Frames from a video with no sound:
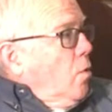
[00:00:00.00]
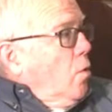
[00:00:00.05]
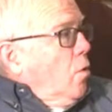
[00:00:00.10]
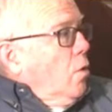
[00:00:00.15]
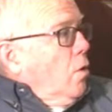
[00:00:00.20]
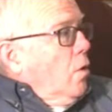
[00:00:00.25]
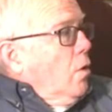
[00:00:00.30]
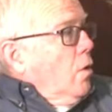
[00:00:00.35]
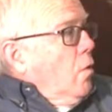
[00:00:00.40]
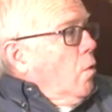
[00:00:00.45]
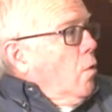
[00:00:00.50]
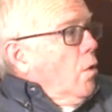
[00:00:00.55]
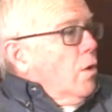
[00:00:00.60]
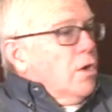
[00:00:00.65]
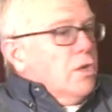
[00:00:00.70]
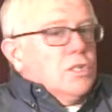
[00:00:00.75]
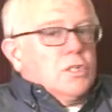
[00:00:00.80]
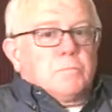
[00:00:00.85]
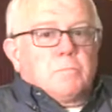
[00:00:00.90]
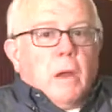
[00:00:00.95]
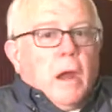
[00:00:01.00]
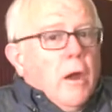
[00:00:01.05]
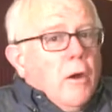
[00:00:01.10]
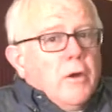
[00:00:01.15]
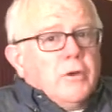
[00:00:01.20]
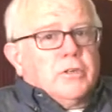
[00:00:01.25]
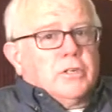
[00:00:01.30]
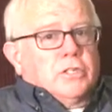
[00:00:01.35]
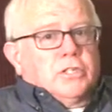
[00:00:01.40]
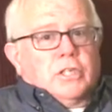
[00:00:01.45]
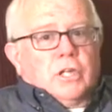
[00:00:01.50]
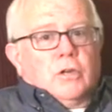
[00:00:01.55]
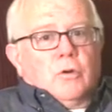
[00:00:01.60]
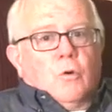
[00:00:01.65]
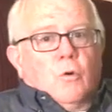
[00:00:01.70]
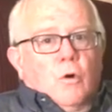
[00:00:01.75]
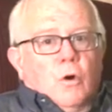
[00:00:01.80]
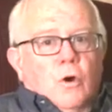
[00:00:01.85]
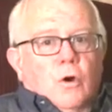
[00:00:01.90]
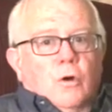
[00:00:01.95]
or, right, or disparages right, it
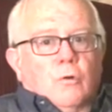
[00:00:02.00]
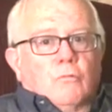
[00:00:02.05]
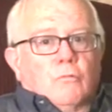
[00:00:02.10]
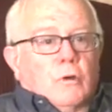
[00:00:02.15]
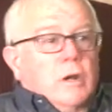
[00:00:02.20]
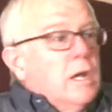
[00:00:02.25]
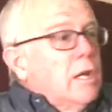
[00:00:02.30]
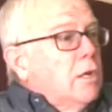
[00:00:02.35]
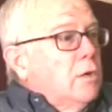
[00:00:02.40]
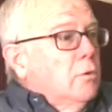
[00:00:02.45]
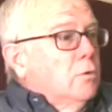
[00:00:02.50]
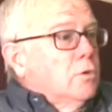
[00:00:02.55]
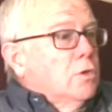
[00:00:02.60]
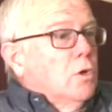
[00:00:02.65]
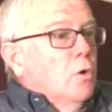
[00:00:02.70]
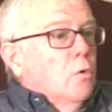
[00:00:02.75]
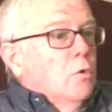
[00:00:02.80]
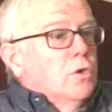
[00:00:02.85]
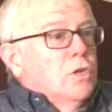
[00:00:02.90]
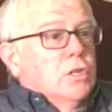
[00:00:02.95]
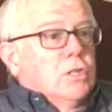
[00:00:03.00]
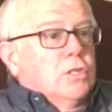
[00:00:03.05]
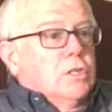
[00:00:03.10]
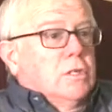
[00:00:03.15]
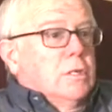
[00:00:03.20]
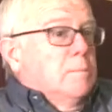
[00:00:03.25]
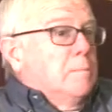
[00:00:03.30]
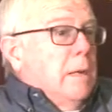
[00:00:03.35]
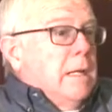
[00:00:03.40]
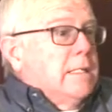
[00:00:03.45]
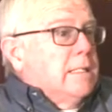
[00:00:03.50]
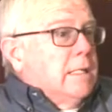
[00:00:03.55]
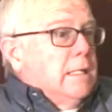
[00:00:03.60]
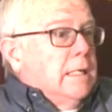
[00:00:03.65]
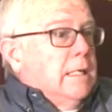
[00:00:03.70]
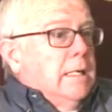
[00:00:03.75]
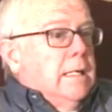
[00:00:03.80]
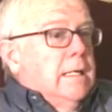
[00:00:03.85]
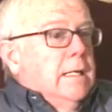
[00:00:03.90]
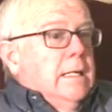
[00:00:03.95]
or ridicules it or just
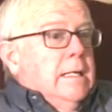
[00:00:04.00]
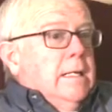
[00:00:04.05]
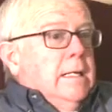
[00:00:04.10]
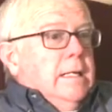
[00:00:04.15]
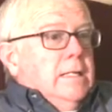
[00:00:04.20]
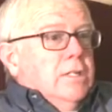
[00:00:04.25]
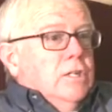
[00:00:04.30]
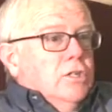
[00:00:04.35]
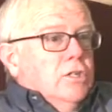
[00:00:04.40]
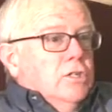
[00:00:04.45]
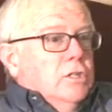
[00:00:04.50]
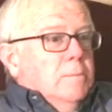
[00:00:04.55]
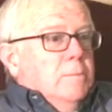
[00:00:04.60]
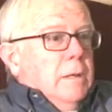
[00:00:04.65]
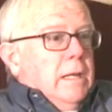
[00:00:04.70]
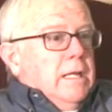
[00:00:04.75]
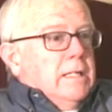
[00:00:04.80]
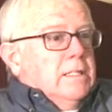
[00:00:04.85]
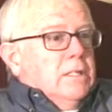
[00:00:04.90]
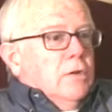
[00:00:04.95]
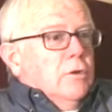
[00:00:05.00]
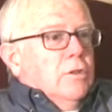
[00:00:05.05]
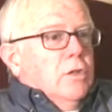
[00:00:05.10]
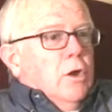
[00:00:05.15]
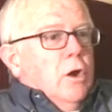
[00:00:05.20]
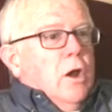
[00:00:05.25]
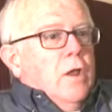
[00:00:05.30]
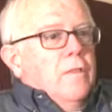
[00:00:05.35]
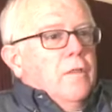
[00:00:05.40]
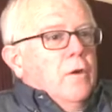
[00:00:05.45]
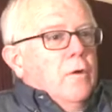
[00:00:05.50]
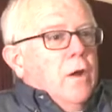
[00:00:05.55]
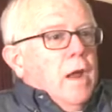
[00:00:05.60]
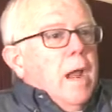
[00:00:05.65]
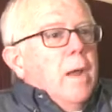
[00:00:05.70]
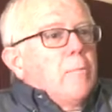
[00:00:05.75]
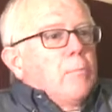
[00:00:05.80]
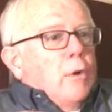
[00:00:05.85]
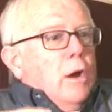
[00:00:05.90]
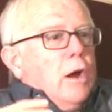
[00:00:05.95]
basically just because their, their, their
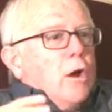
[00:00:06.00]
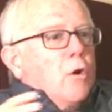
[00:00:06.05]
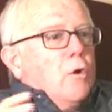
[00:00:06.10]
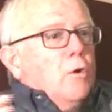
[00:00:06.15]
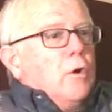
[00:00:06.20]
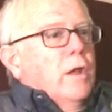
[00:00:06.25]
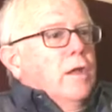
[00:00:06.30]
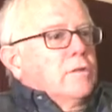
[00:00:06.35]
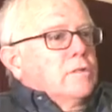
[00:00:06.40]
a priori